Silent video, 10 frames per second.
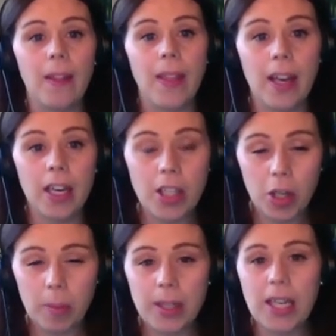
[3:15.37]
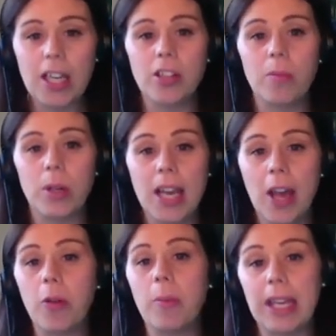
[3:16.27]
that an interpretation would
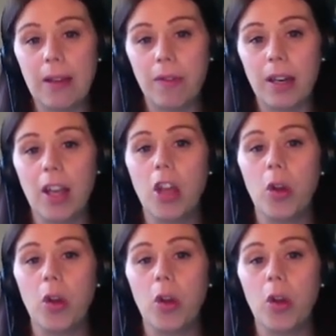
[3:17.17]
now be given